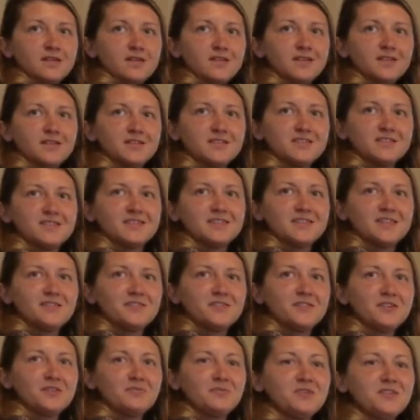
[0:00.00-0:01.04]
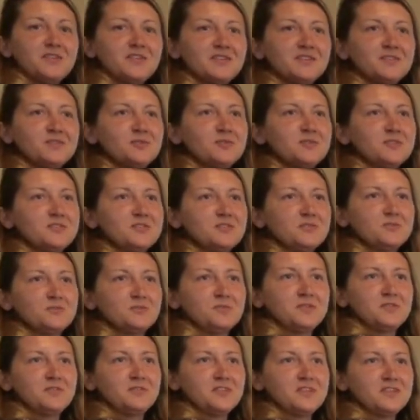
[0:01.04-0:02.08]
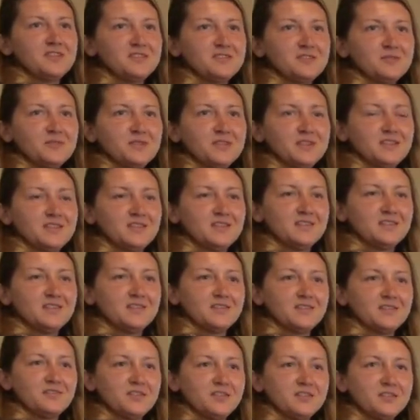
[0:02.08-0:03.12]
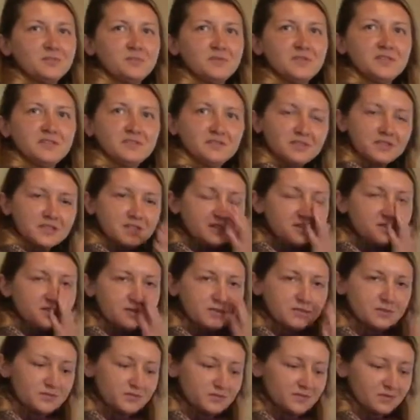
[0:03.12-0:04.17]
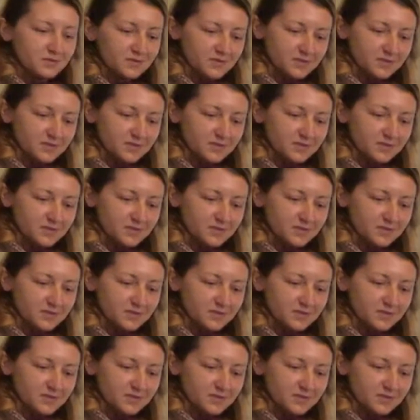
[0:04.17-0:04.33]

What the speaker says: Yes. If anyone has question, it would be great. So I can. I find it a bit difficult. So.